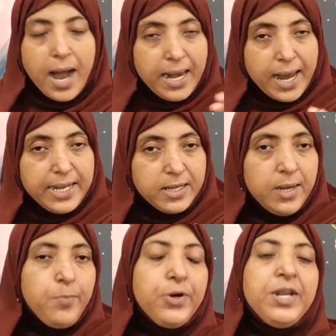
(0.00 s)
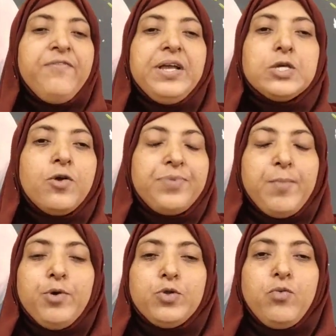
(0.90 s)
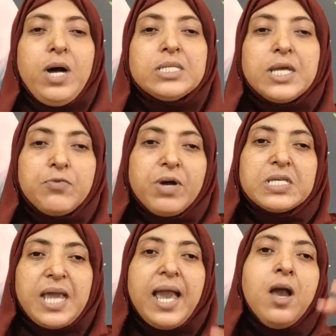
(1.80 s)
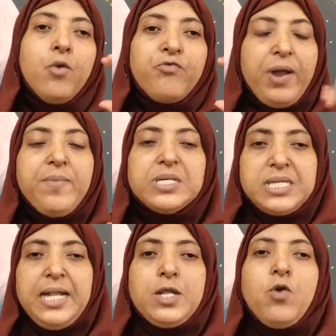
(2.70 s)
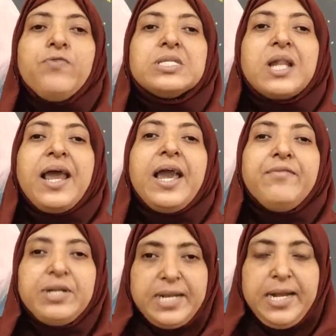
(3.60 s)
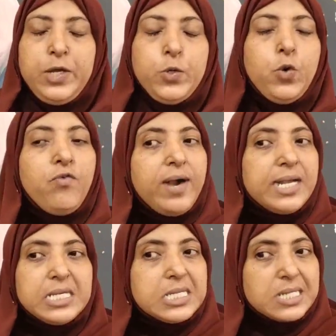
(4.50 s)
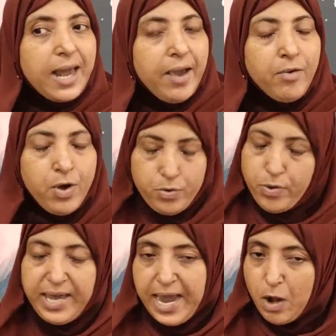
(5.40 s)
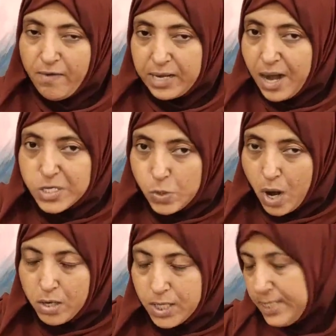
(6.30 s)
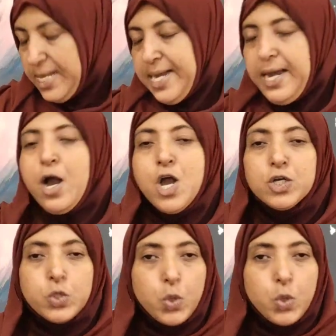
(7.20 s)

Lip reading: And another important feature of Timbuktu was it was a famous center of slave trade. You know what is slave? Okay, lower class you have heard that.